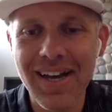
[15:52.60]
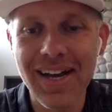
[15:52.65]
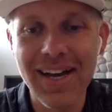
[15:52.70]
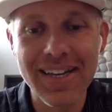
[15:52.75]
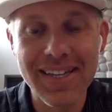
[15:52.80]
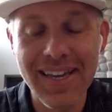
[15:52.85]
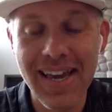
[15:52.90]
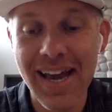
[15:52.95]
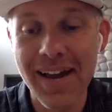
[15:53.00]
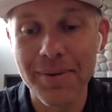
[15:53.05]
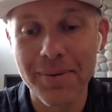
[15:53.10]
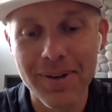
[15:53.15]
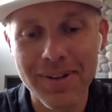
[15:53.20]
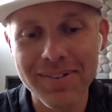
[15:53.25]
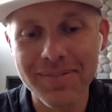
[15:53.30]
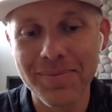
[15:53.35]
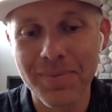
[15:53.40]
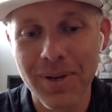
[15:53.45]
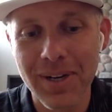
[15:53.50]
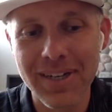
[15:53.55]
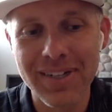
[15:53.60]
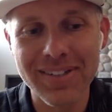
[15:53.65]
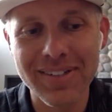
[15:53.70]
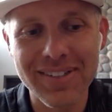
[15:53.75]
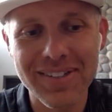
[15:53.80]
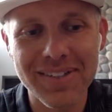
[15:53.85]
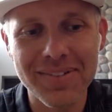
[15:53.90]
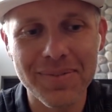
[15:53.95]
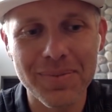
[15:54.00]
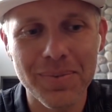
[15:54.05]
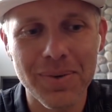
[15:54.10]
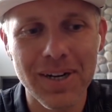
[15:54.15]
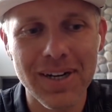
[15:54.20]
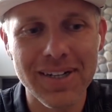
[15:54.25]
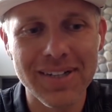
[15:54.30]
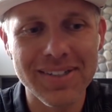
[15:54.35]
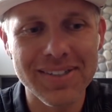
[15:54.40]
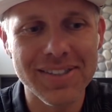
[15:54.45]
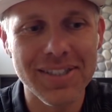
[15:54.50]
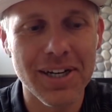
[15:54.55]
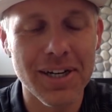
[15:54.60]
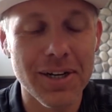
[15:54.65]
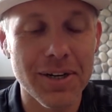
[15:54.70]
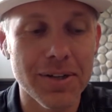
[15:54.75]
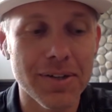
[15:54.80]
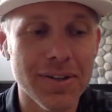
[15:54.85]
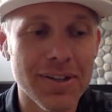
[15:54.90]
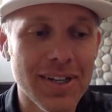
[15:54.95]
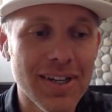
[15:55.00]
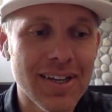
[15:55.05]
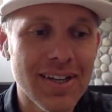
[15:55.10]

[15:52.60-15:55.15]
Uh, yeah, one one. So,